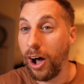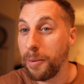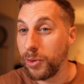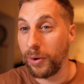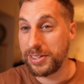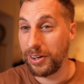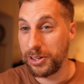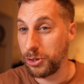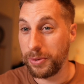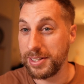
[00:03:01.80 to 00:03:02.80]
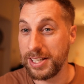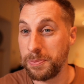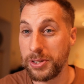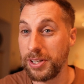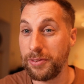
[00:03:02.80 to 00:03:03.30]
I'm not entirely sure what this is
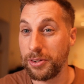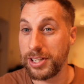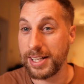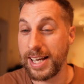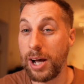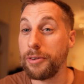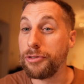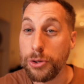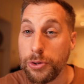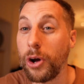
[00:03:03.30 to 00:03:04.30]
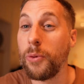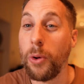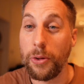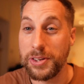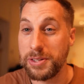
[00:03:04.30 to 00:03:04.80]
because I've not checked it out. If you know
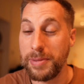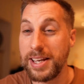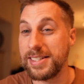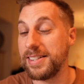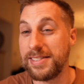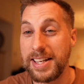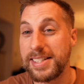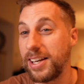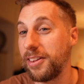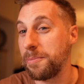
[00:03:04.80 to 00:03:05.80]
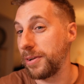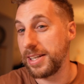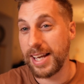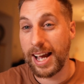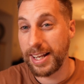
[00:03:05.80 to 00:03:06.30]
what this means in detail, then
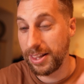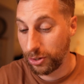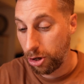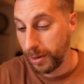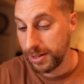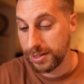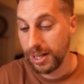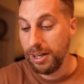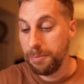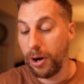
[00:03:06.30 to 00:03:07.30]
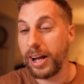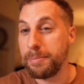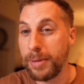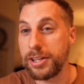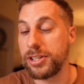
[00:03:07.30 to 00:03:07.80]
please add it in the comments. But I'd
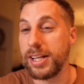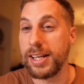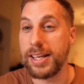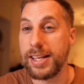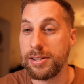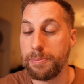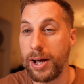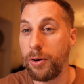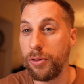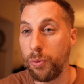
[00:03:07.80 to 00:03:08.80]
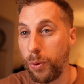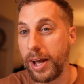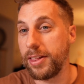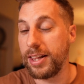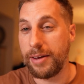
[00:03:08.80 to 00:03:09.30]
imagine it's about the
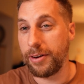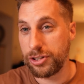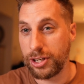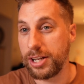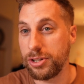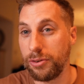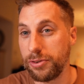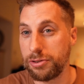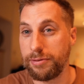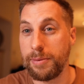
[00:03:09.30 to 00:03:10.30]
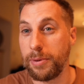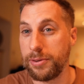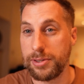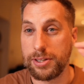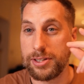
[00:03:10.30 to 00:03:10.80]
way the lyrics change on the screen,
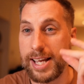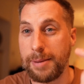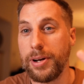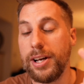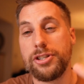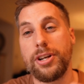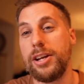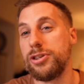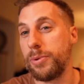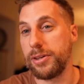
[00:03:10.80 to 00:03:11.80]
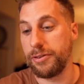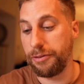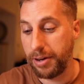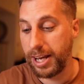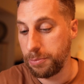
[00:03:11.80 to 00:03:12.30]
whether it's a snap change or whether there's a
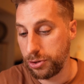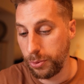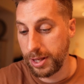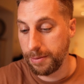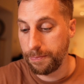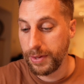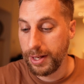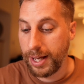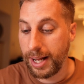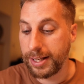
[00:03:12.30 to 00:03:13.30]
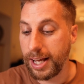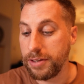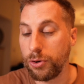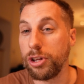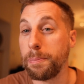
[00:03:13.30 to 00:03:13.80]
fade between them. And
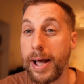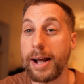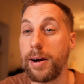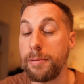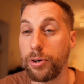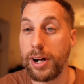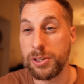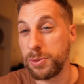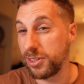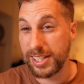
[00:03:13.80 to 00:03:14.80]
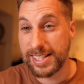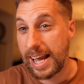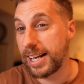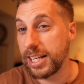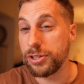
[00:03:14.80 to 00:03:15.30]
again, you've got the background brightness, which does
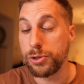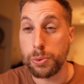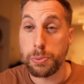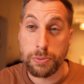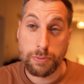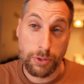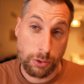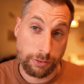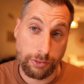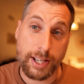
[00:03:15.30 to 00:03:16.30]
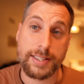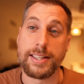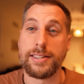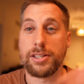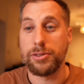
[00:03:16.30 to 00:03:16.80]
exactly as you do with your
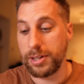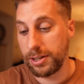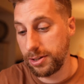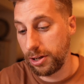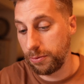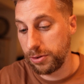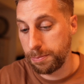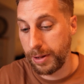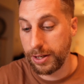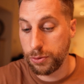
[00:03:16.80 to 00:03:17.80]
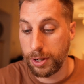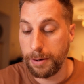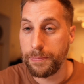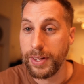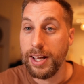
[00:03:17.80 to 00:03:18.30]
device. It does on the external display as
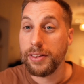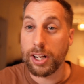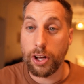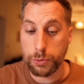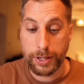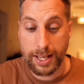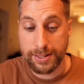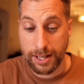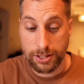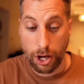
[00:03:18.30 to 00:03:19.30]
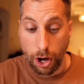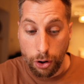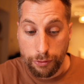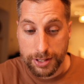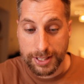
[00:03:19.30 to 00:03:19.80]
well. The last one here says
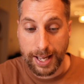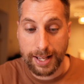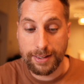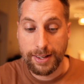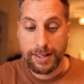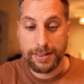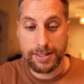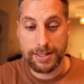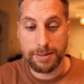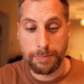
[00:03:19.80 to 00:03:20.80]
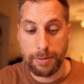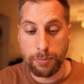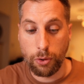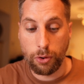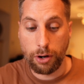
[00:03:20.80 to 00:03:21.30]
overscan. This is a bit
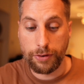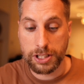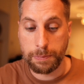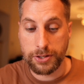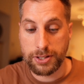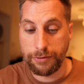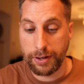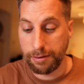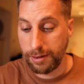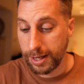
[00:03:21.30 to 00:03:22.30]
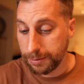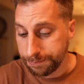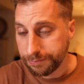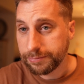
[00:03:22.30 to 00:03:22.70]
more of a specific thing.